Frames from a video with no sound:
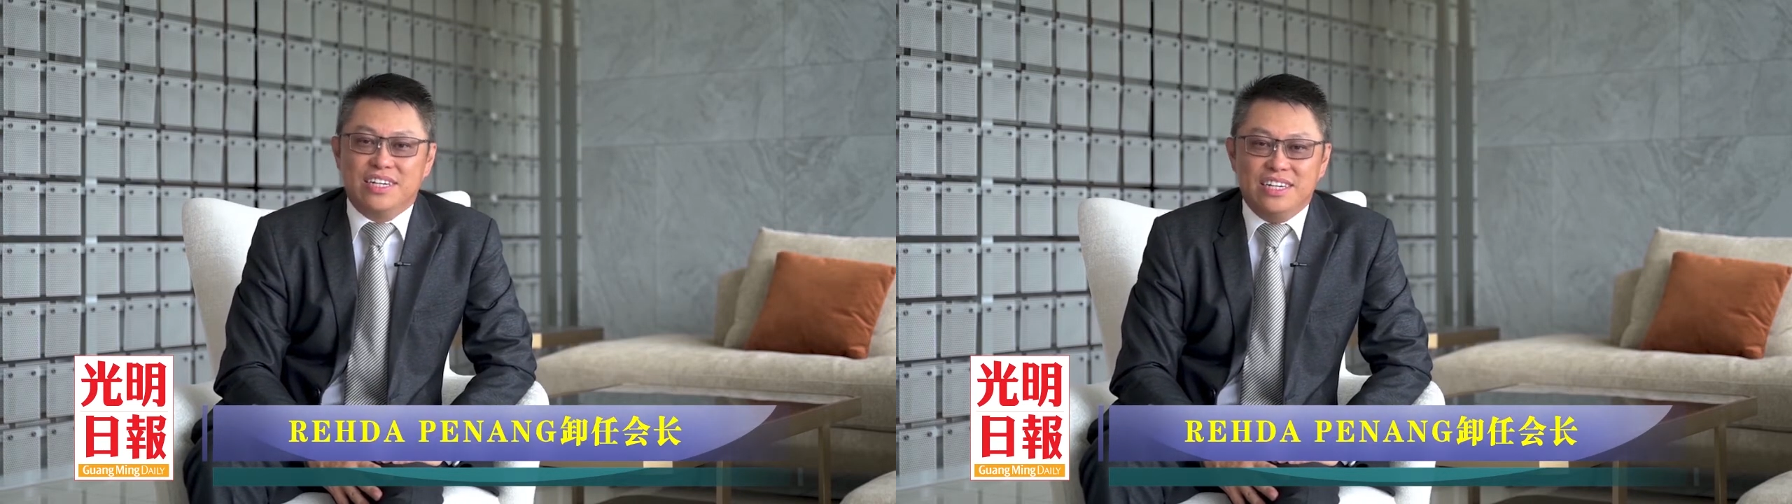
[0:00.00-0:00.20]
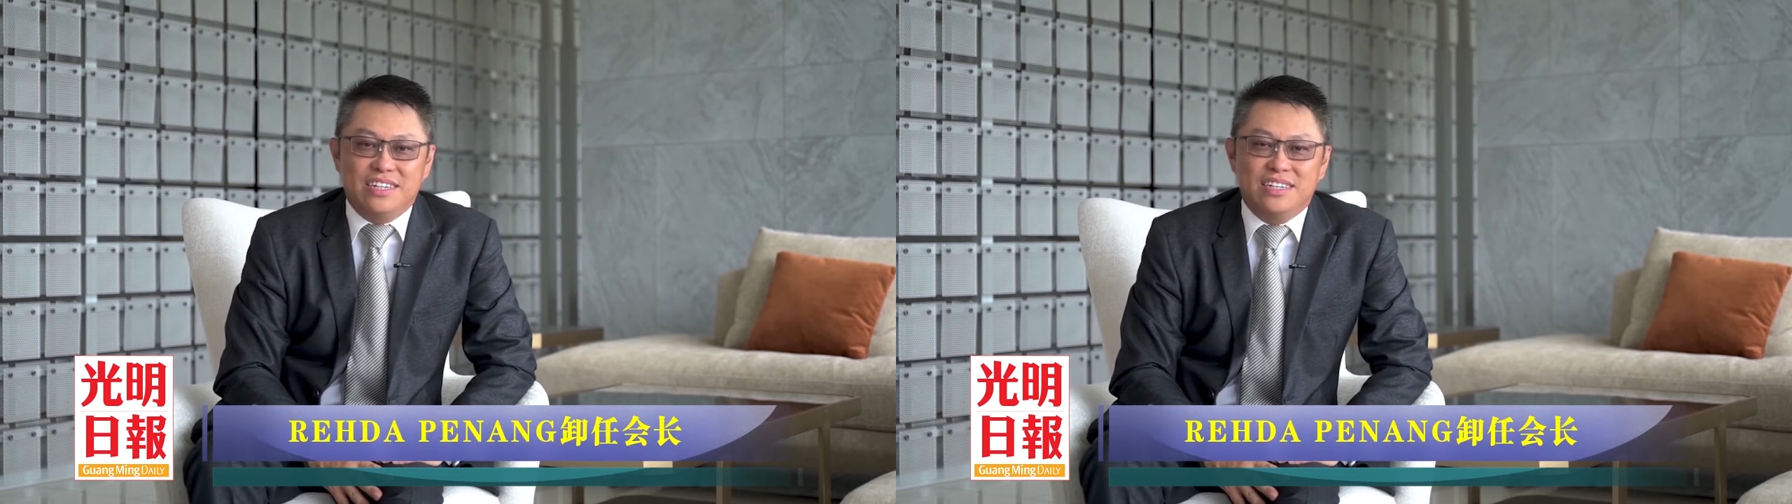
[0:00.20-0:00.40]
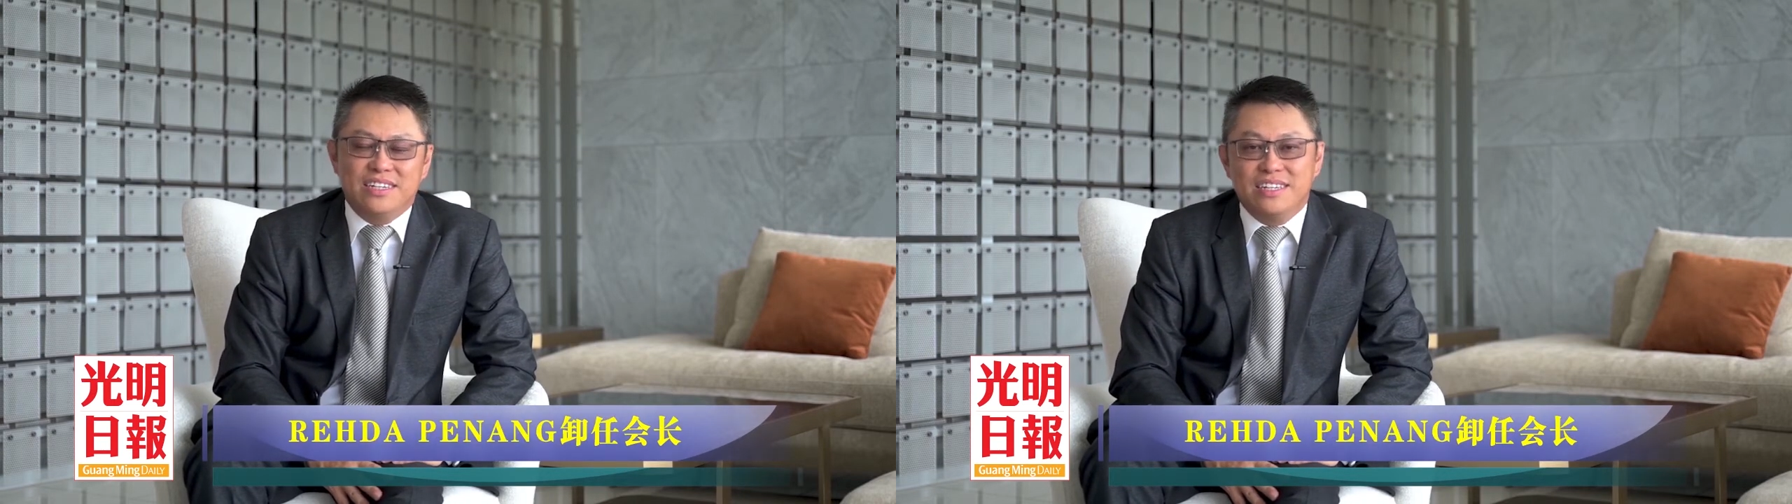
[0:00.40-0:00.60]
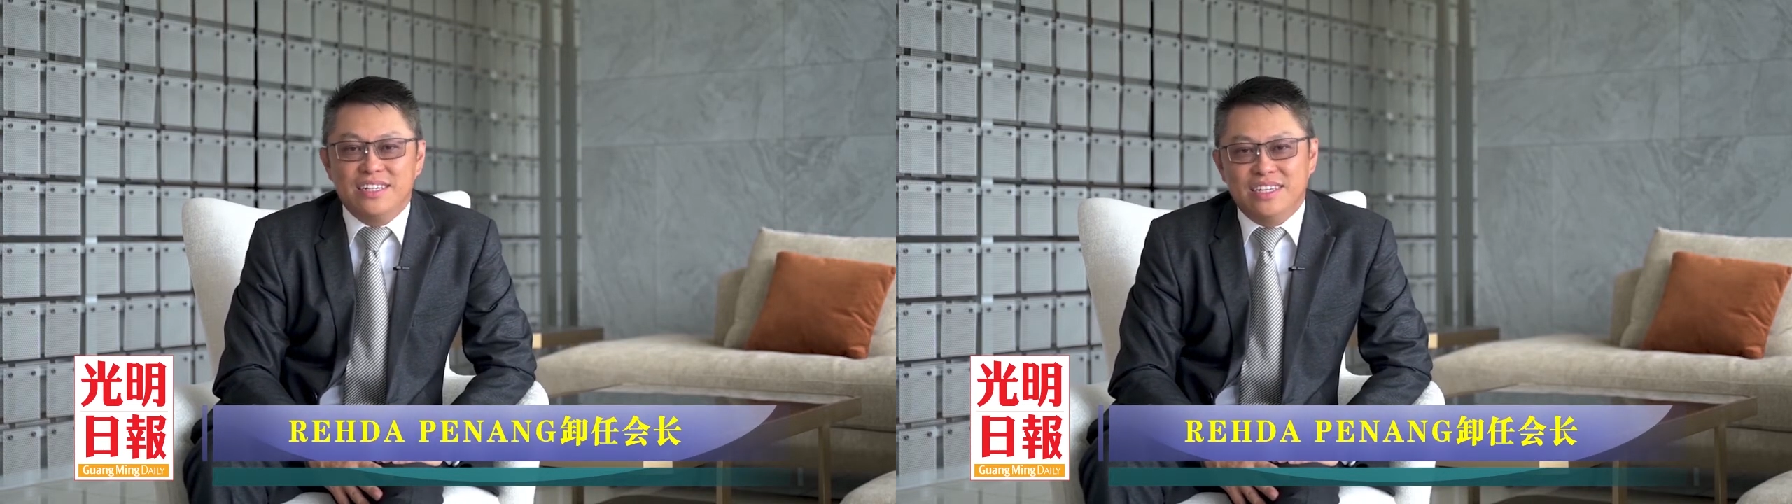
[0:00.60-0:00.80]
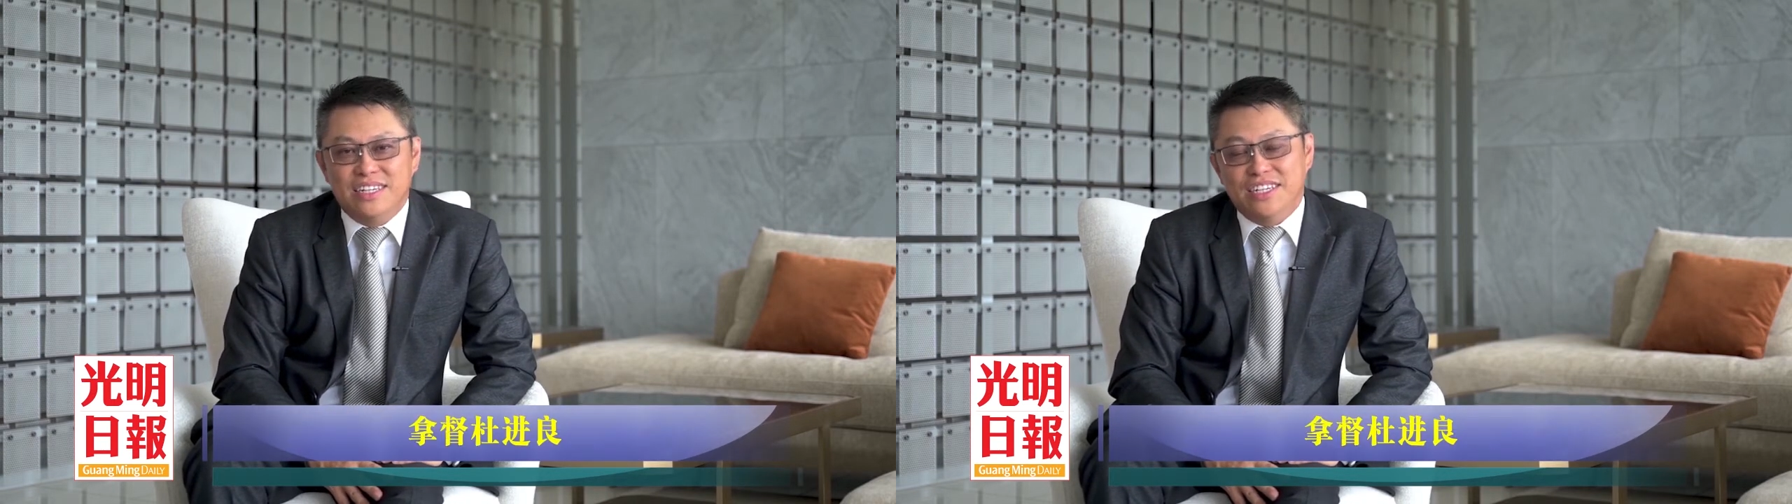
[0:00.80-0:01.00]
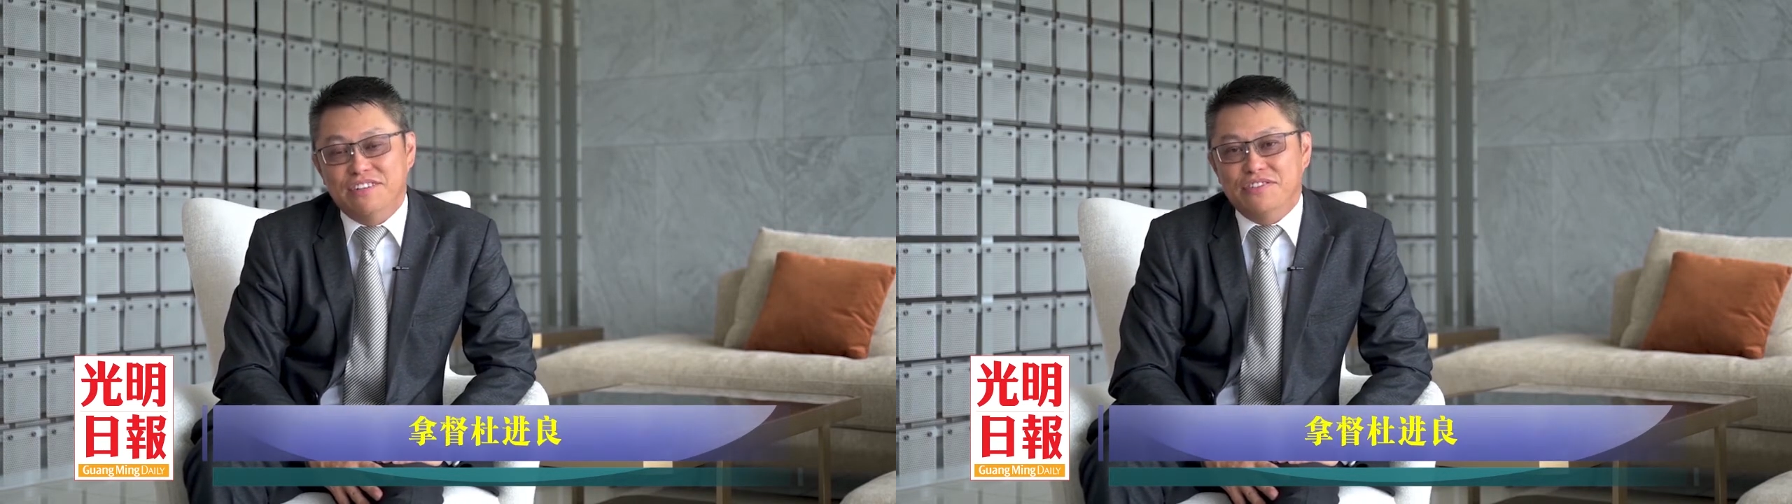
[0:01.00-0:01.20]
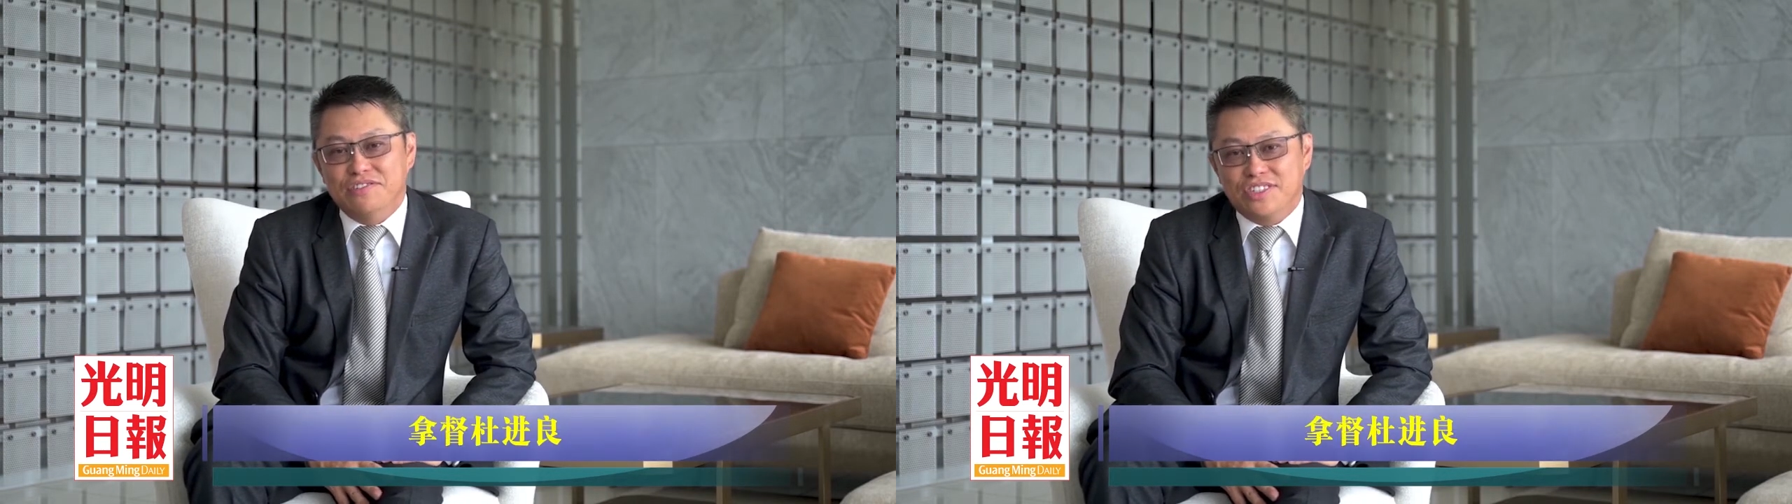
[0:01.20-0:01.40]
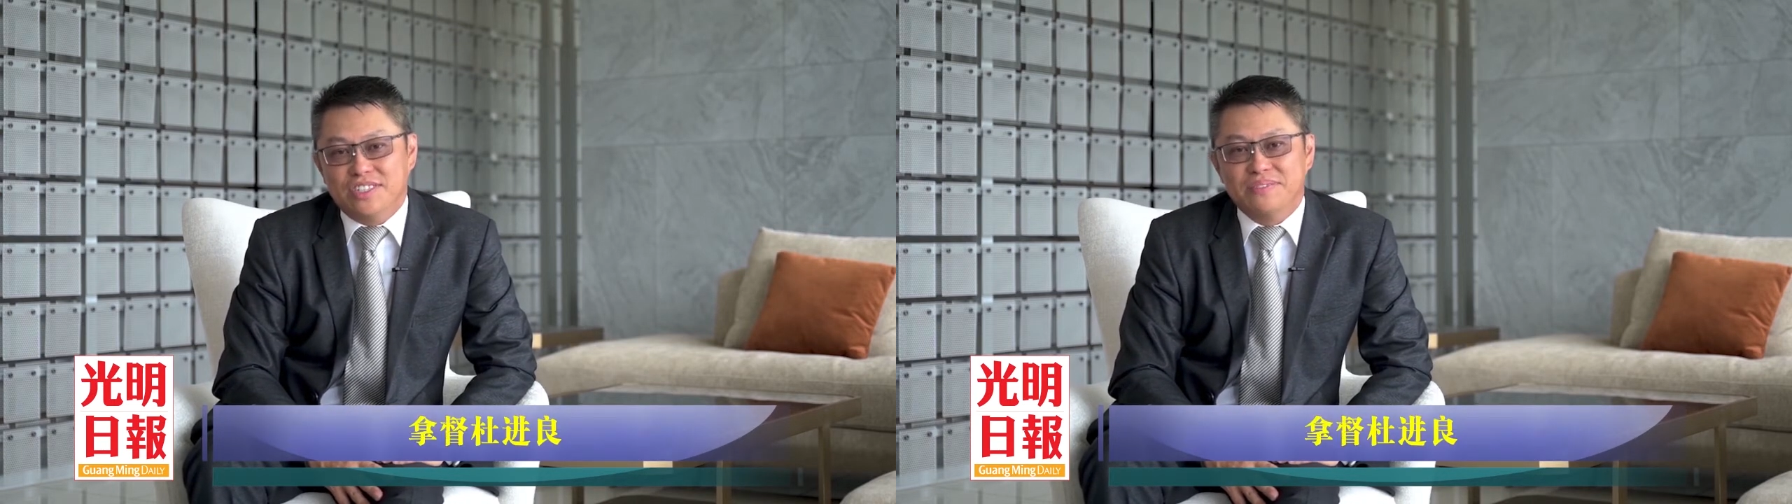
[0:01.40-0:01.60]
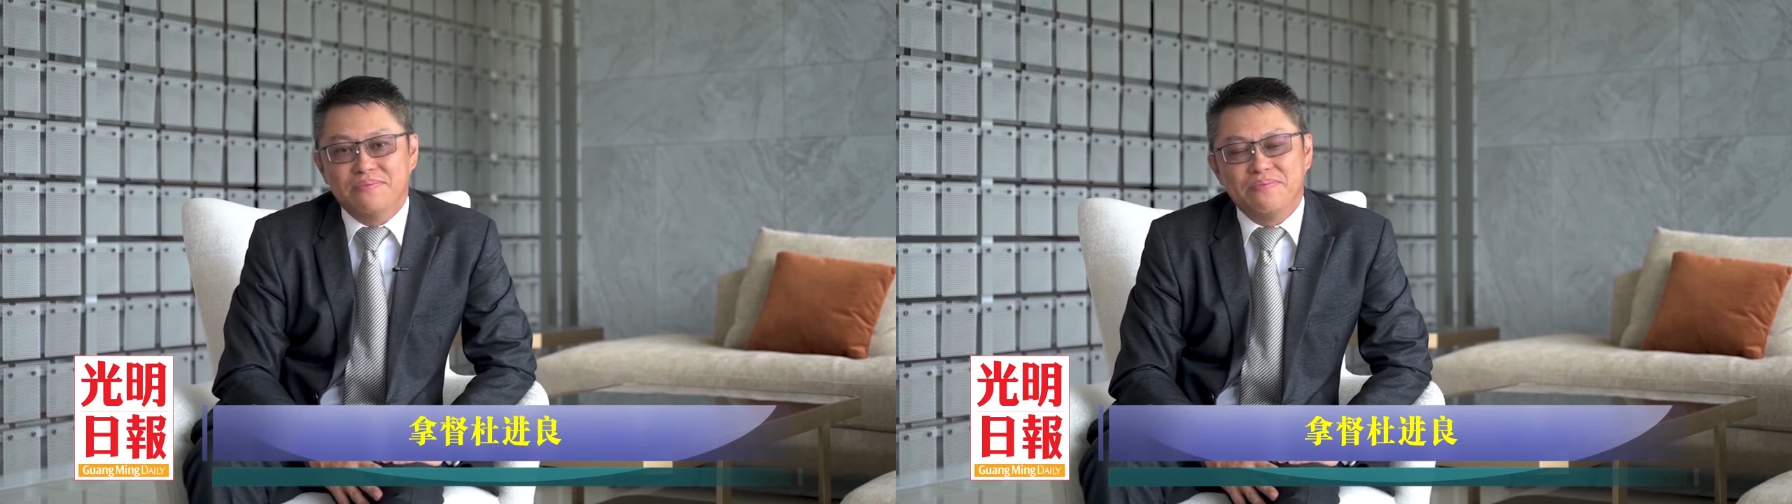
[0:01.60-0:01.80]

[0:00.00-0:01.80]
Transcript: again in the near future?